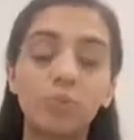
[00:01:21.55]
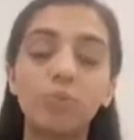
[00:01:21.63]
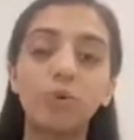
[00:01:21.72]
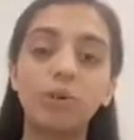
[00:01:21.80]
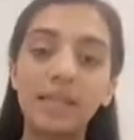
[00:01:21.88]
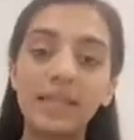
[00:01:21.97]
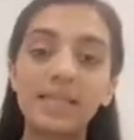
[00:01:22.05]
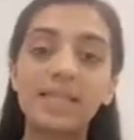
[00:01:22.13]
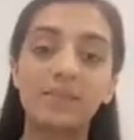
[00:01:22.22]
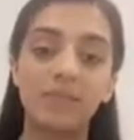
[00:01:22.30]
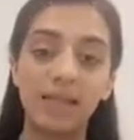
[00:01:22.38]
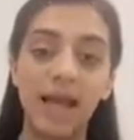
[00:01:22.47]
pulling
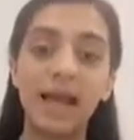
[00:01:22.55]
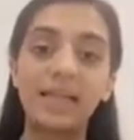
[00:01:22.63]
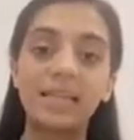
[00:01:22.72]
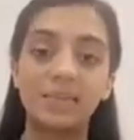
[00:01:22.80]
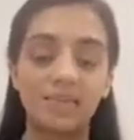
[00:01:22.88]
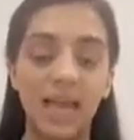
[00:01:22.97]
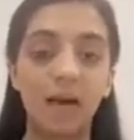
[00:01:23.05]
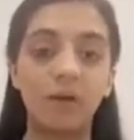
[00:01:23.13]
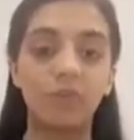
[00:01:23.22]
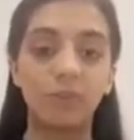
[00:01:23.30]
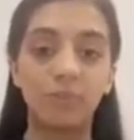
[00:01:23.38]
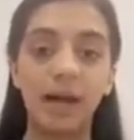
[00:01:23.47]
different items out of the
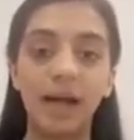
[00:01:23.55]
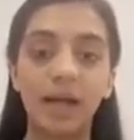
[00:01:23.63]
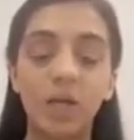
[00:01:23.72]
bag,